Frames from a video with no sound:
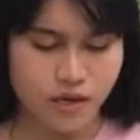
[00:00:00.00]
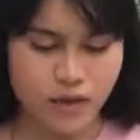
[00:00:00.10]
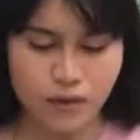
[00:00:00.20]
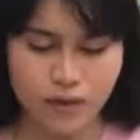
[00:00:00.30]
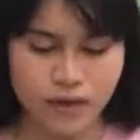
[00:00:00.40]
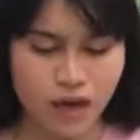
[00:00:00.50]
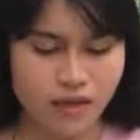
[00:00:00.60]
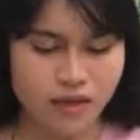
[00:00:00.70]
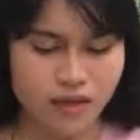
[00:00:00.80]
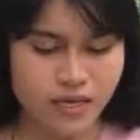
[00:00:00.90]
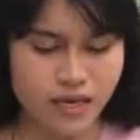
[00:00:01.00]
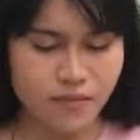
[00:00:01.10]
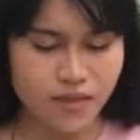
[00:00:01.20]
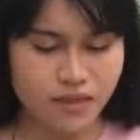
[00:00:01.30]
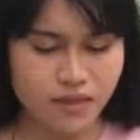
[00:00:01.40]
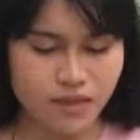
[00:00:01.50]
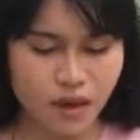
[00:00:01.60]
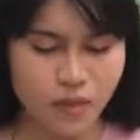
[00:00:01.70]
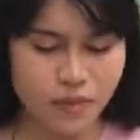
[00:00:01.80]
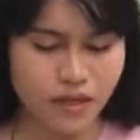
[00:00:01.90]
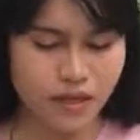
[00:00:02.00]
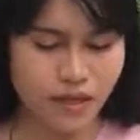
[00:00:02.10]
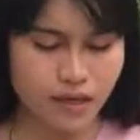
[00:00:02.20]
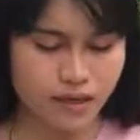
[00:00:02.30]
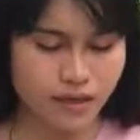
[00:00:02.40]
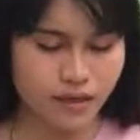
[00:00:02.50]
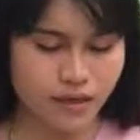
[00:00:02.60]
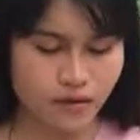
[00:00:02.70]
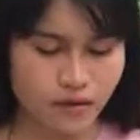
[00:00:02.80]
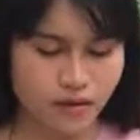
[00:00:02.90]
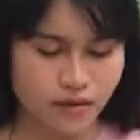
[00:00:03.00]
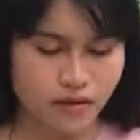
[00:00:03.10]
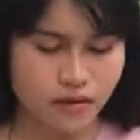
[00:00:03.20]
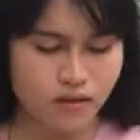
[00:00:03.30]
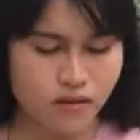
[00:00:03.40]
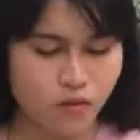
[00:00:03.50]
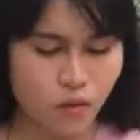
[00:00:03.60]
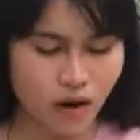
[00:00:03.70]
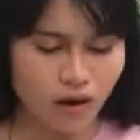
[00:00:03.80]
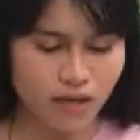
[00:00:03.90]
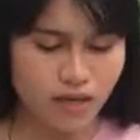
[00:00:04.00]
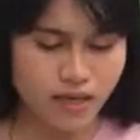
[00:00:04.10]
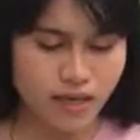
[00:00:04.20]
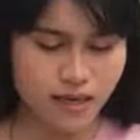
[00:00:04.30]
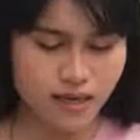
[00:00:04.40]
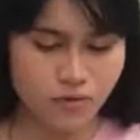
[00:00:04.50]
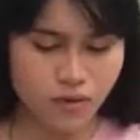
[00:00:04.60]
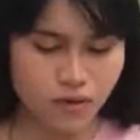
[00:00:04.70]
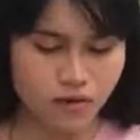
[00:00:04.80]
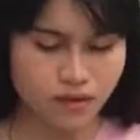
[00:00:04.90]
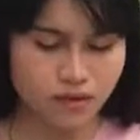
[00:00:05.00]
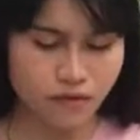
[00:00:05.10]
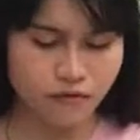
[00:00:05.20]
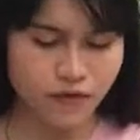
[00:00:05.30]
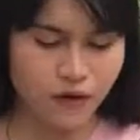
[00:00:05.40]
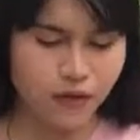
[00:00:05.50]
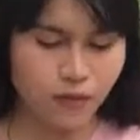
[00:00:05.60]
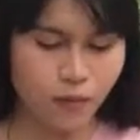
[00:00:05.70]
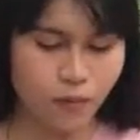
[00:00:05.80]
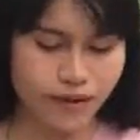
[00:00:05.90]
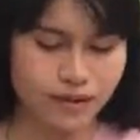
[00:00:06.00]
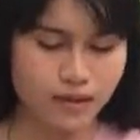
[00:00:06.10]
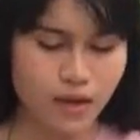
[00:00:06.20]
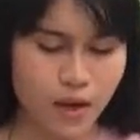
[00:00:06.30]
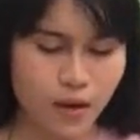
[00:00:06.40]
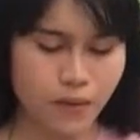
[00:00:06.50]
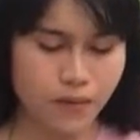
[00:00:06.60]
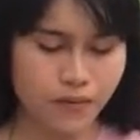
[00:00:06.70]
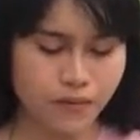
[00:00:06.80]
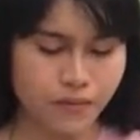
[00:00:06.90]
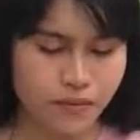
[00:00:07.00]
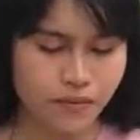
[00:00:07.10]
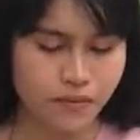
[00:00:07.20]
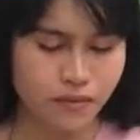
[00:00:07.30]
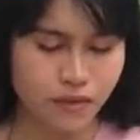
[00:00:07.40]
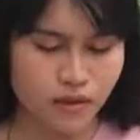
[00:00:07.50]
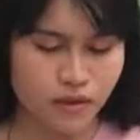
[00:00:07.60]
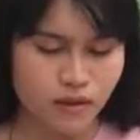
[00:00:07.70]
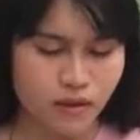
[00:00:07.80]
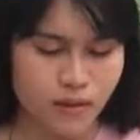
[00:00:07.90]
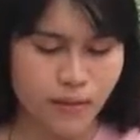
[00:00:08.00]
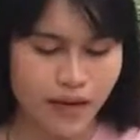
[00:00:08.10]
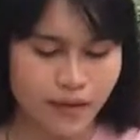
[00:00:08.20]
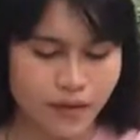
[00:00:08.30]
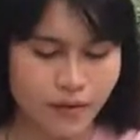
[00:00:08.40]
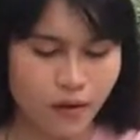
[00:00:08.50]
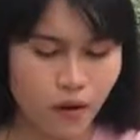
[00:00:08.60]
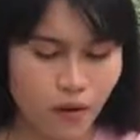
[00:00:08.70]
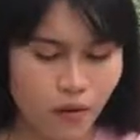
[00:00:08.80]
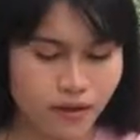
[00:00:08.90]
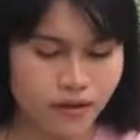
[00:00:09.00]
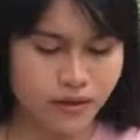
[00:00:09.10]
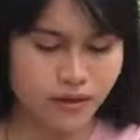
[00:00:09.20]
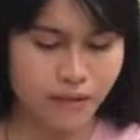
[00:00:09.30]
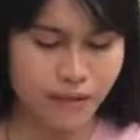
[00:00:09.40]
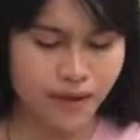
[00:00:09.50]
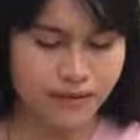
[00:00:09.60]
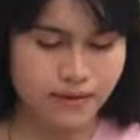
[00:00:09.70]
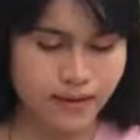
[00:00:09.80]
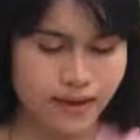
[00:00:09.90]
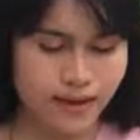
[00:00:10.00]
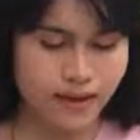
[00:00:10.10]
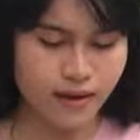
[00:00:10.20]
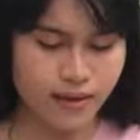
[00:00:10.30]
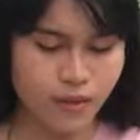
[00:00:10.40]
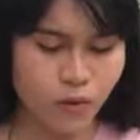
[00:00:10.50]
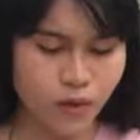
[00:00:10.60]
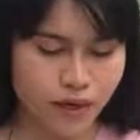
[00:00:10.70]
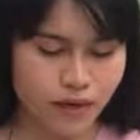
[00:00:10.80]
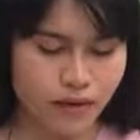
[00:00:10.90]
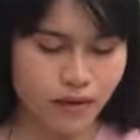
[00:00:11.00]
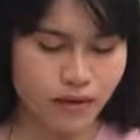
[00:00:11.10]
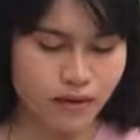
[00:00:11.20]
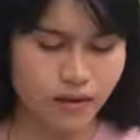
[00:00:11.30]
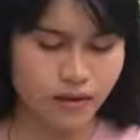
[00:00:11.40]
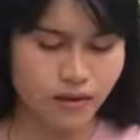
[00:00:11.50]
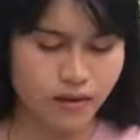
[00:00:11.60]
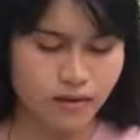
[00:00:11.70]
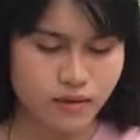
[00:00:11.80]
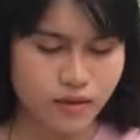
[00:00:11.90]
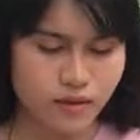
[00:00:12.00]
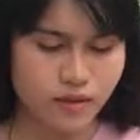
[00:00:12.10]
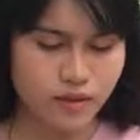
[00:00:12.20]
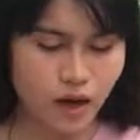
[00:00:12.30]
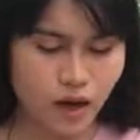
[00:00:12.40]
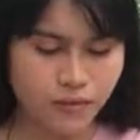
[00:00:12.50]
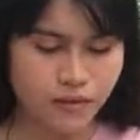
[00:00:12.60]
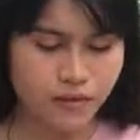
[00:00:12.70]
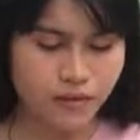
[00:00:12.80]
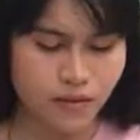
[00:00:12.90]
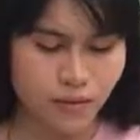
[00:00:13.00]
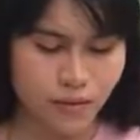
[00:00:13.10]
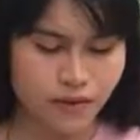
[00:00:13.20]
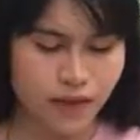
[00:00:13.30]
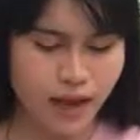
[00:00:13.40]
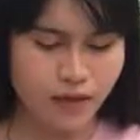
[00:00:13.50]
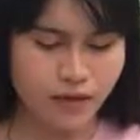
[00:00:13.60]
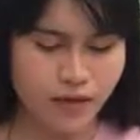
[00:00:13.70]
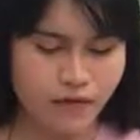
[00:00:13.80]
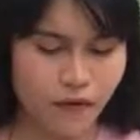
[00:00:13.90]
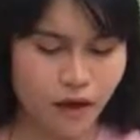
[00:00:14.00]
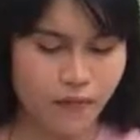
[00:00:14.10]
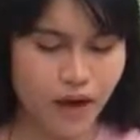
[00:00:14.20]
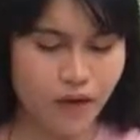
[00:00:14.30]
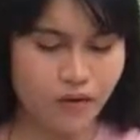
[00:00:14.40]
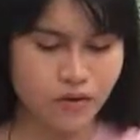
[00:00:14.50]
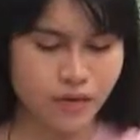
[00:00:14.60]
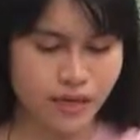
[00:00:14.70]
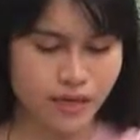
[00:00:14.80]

He will not see me stopping here to watch his woods fill up with snow. My little horse must think it queer to stop without a farmhouse